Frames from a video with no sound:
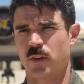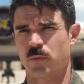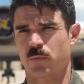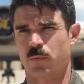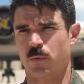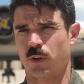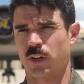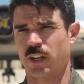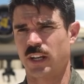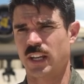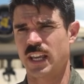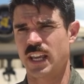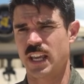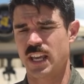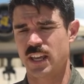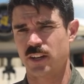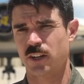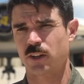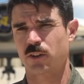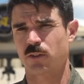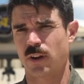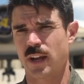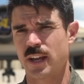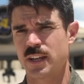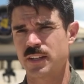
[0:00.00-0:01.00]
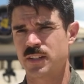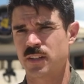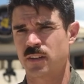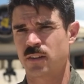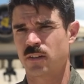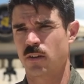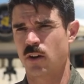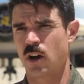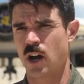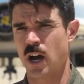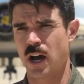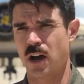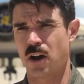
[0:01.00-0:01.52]
that if we're going to integrate
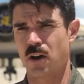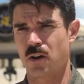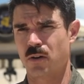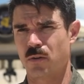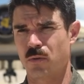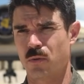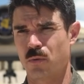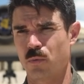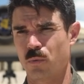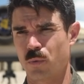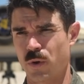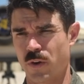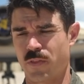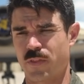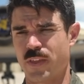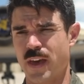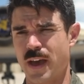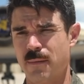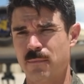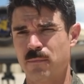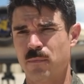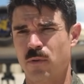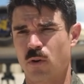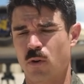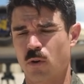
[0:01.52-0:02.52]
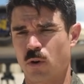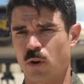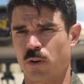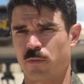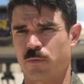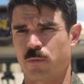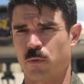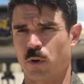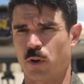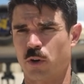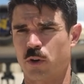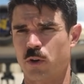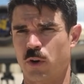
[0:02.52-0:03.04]
with them or
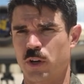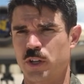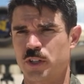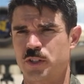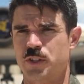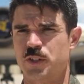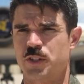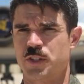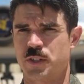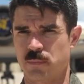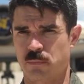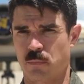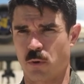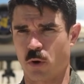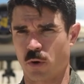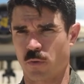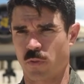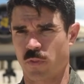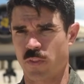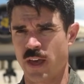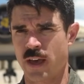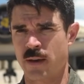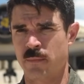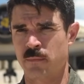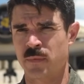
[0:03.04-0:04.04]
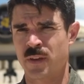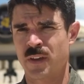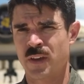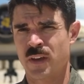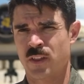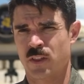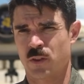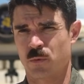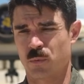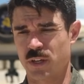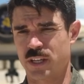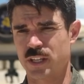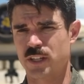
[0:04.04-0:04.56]
if we're going to support them,
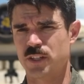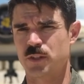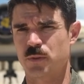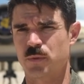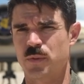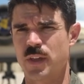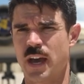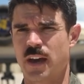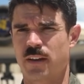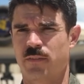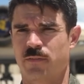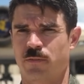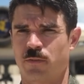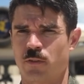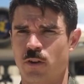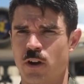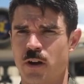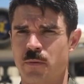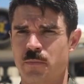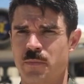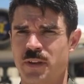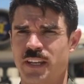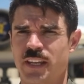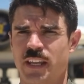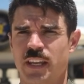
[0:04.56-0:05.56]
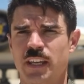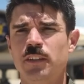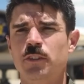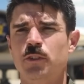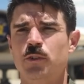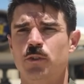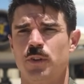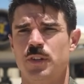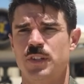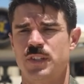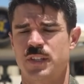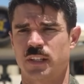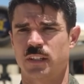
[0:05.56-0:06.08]
that we can do that from an
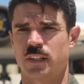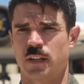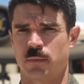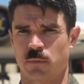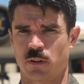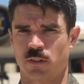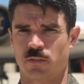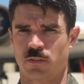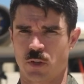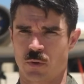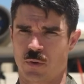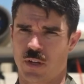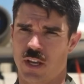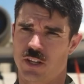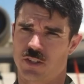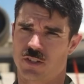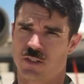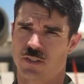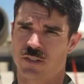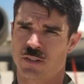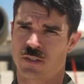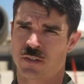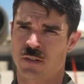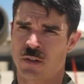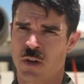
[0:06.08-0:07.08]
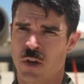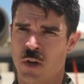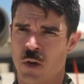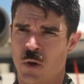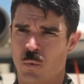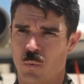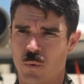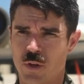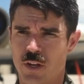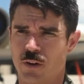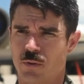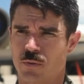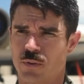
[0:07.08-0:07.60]
increasing number of locations.
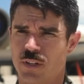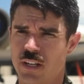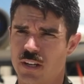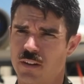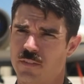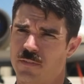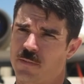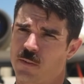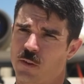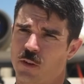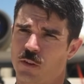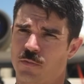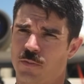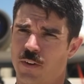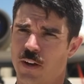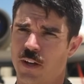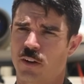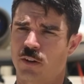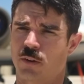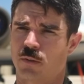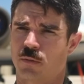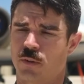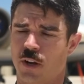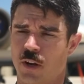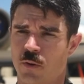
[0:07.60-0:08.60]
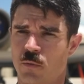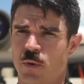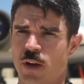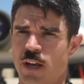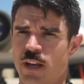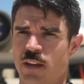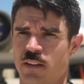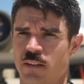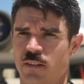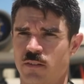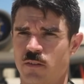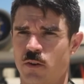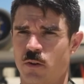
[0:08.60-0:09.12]
We don't need a full fighter
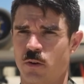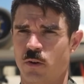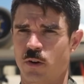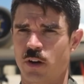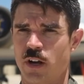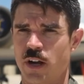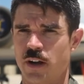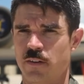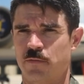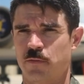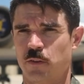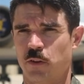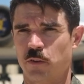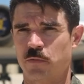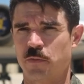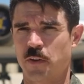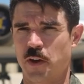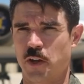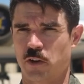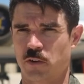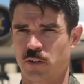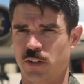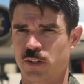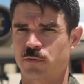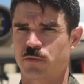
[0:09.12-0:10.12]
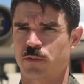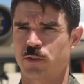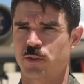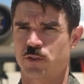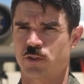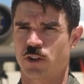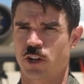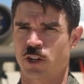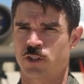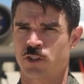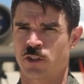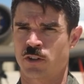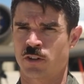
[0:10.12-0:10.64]
runway or a full fighter
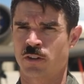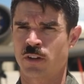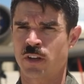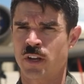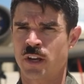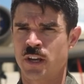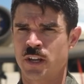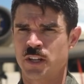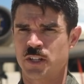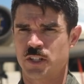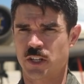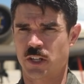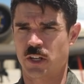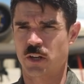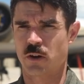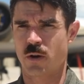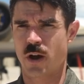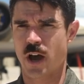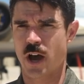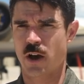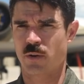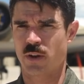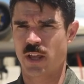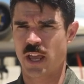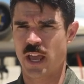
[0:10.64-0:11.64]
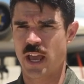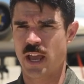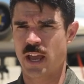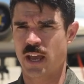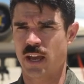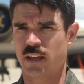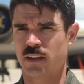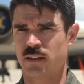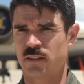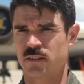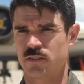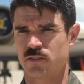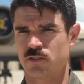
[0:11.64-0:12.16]
infrastructure to go out
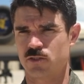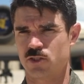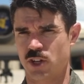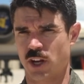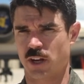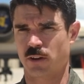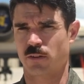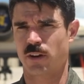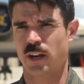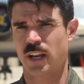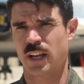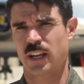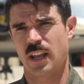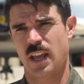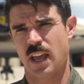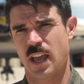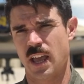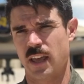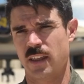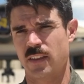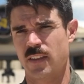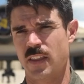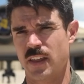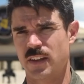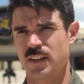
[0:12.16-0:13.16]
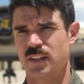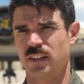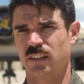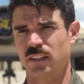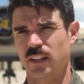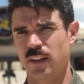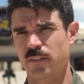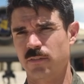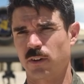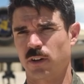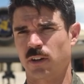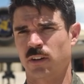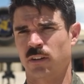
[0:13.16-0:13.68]
and generate and then
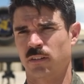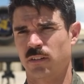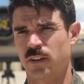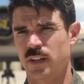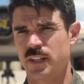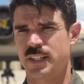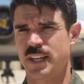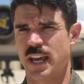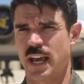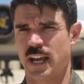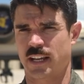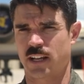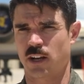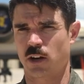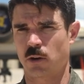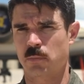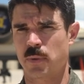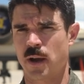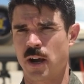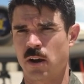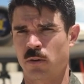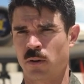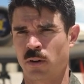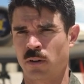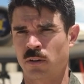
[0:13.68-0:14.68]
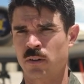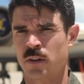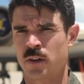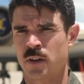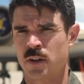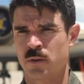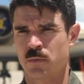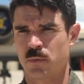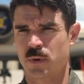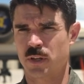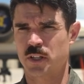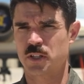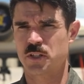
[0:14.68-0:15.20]
deliver attack air power.
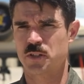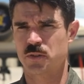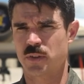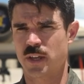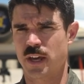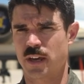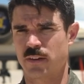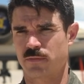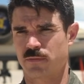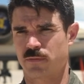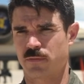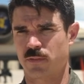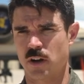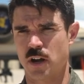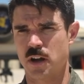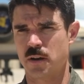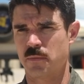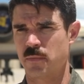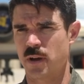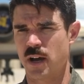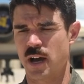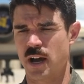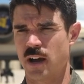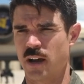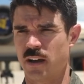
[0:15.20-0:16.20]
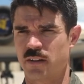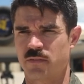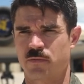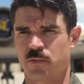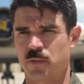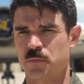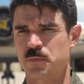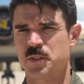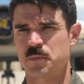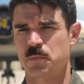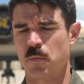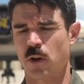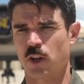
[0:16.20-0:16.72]
We can do that
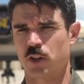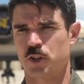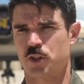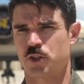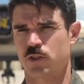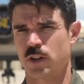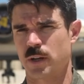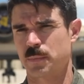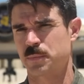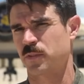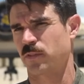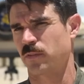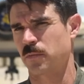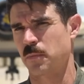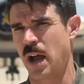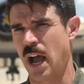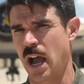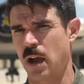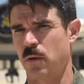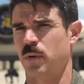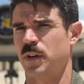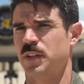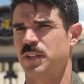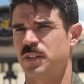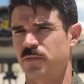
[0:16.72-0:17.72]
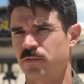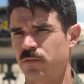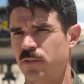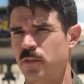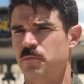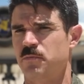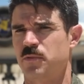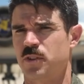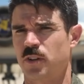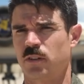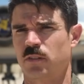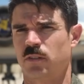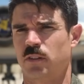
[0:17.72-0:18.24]
from smaller strips, from highways, and
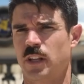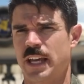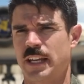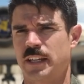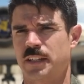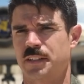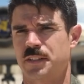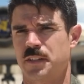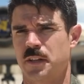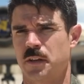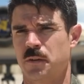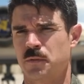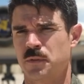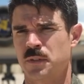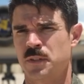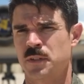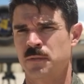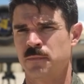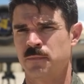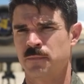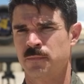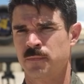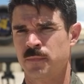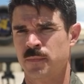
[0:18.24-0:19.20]
from dirt landing zones.